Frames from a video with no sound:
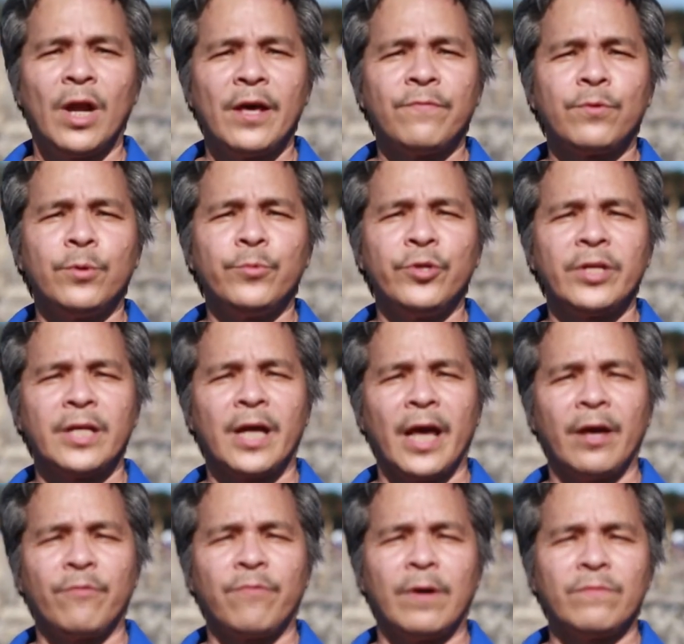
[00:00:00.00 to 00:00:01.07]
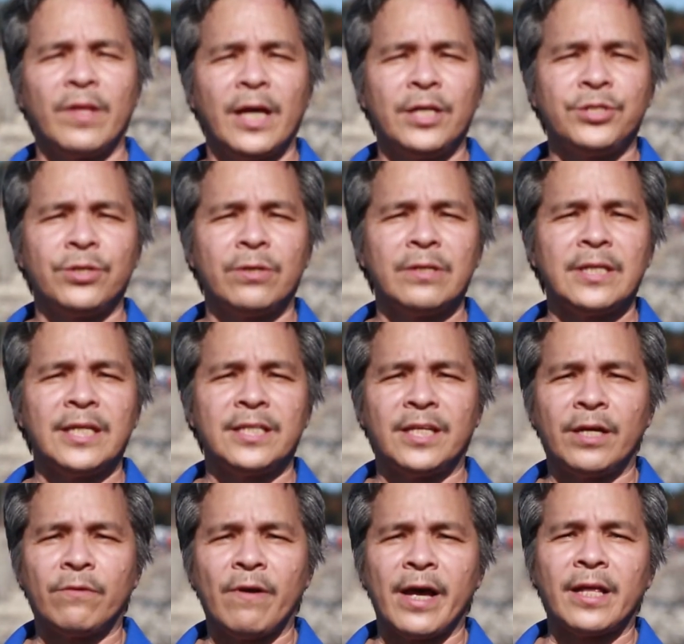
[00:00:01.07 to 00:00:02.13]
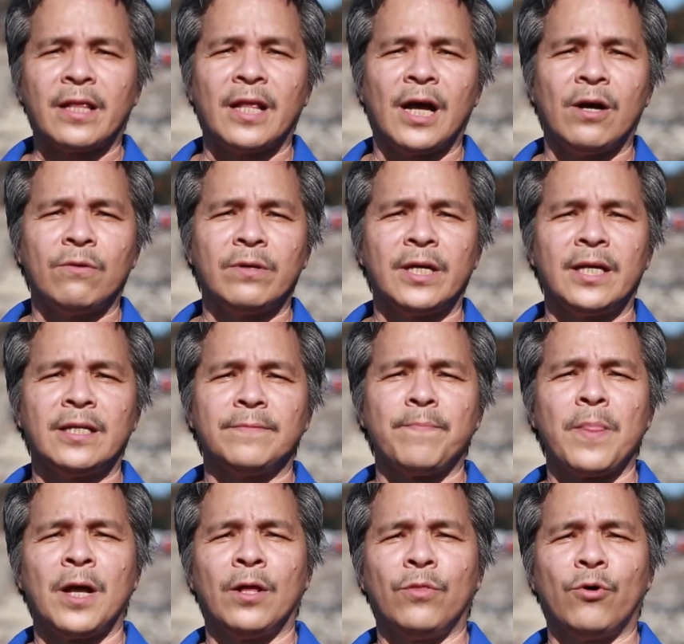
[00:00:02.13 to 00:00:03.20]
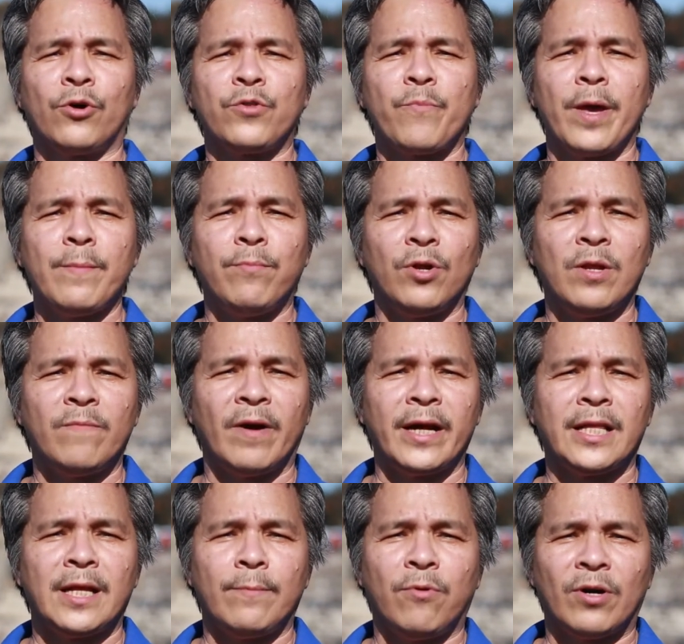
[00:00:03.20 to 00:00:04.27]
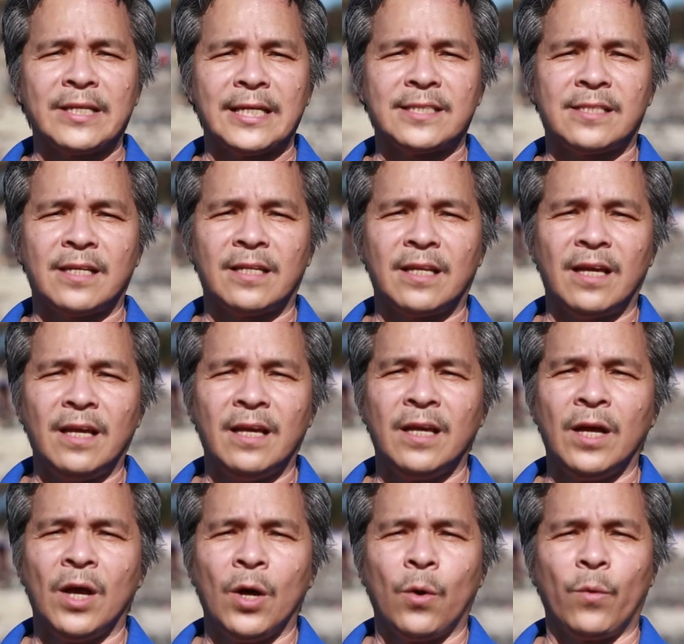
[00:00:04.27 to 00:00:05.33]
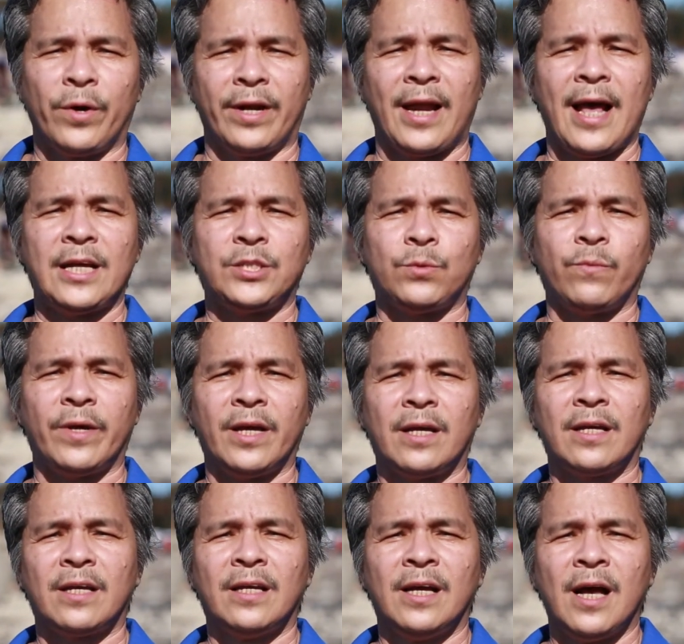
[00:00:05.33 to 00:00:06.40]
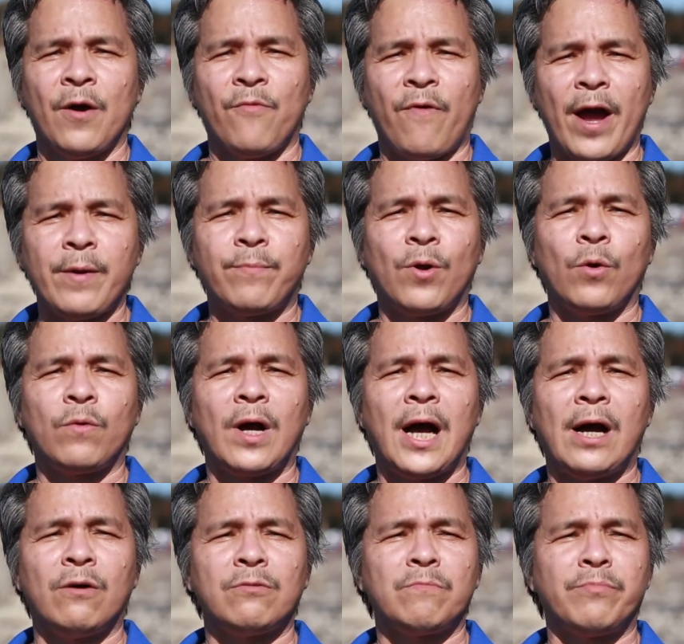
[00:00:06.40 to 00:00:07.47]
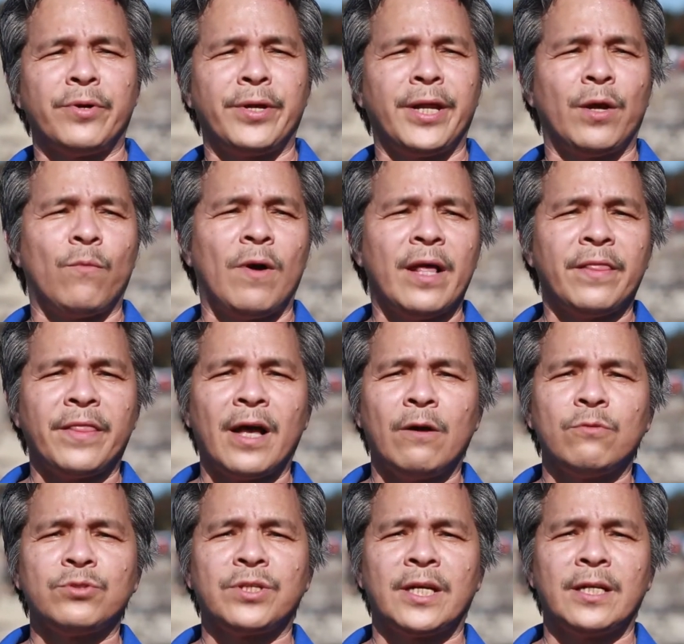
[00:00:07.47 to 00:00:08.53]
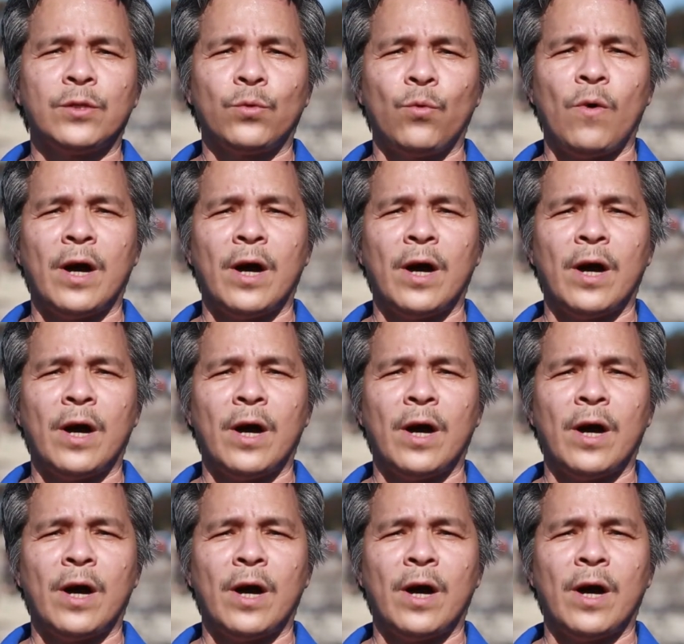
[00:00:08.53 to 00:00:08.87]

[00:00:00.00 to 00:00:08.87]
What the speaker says: Life Community Care Foundation is here right now in North Bay Boulevard, Navotas City, where last week fire broke out, burning 1,200